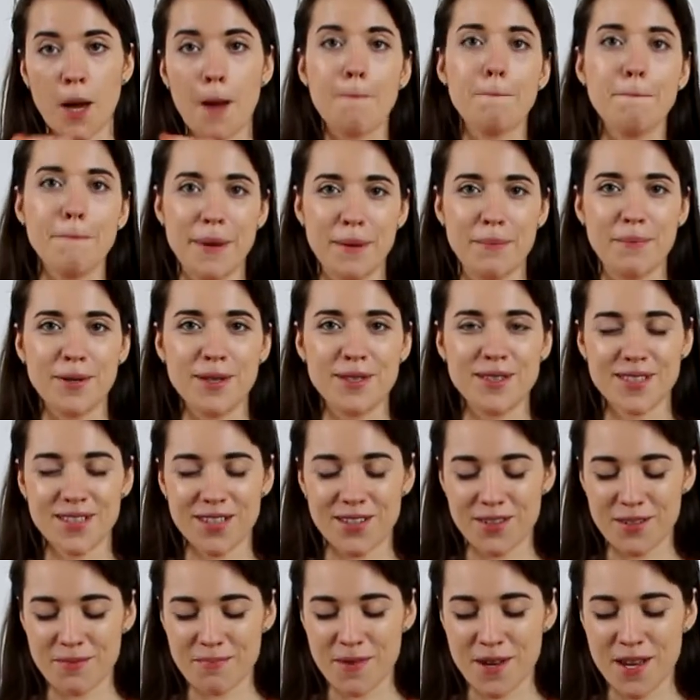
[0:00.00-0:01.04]
maple
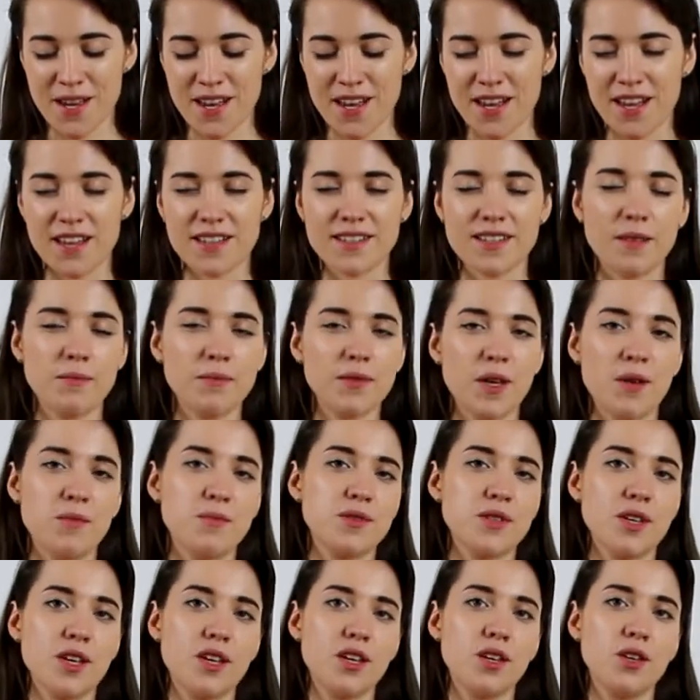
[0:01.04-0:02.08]
syrup.
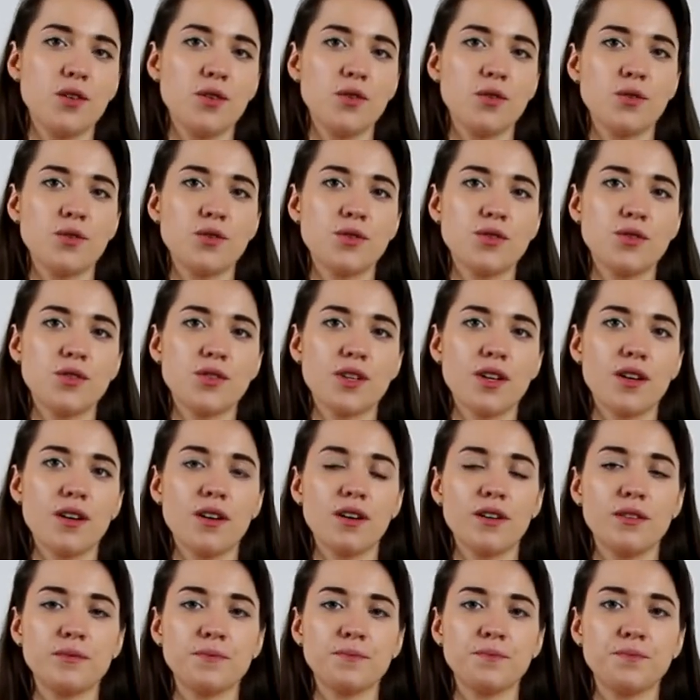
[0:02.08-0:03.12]
Sometimes I used
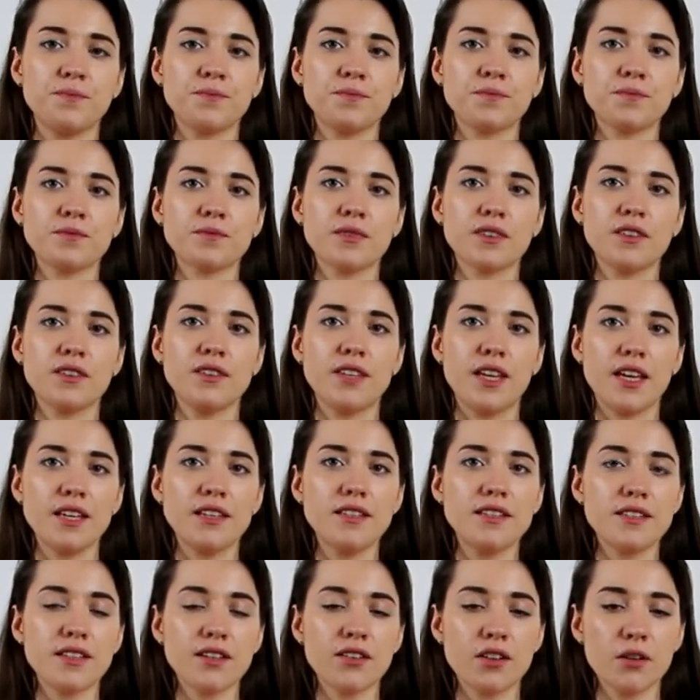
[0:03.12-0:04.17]
date
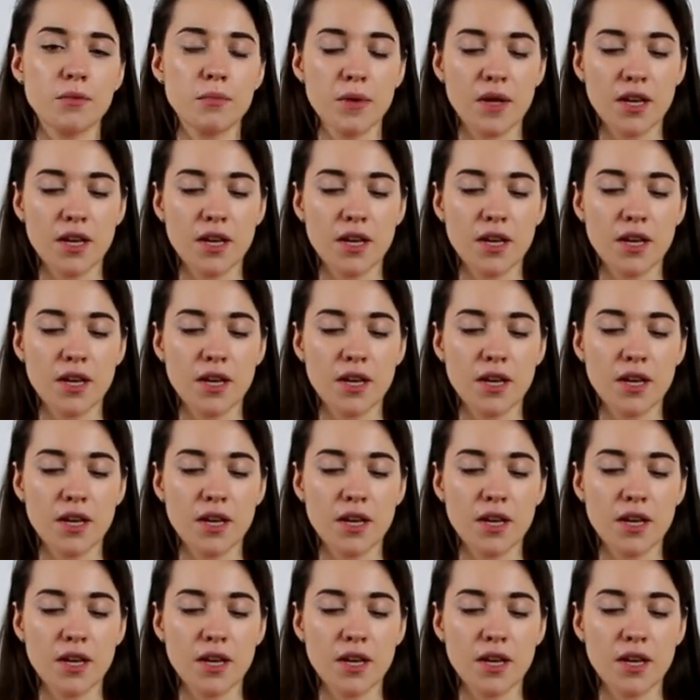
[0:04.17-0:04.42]
syrup.